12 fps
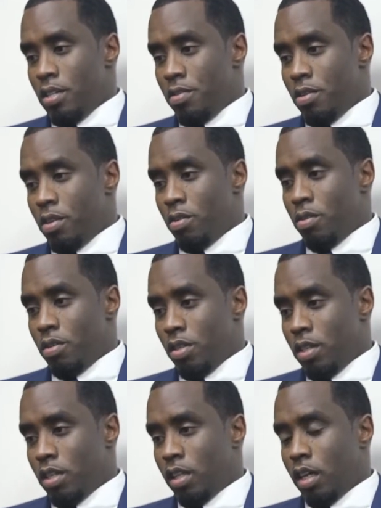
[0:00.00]
you know,
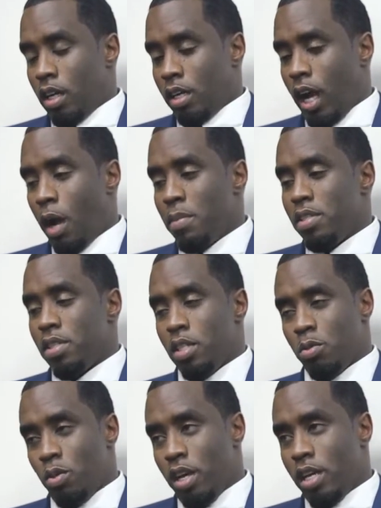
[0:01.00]
common
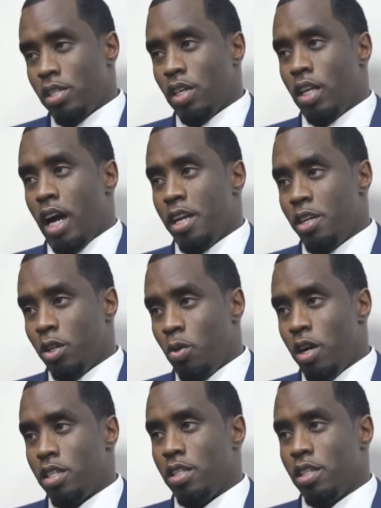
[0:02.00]
sense will answer a lot of your
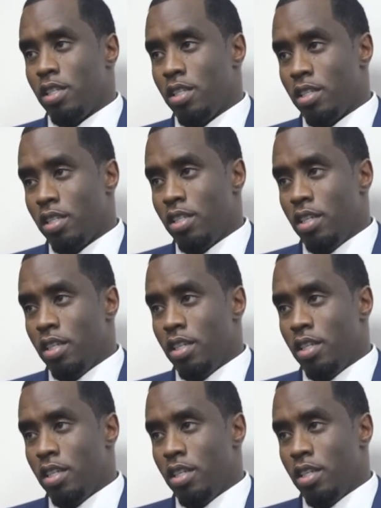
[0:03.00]
questions.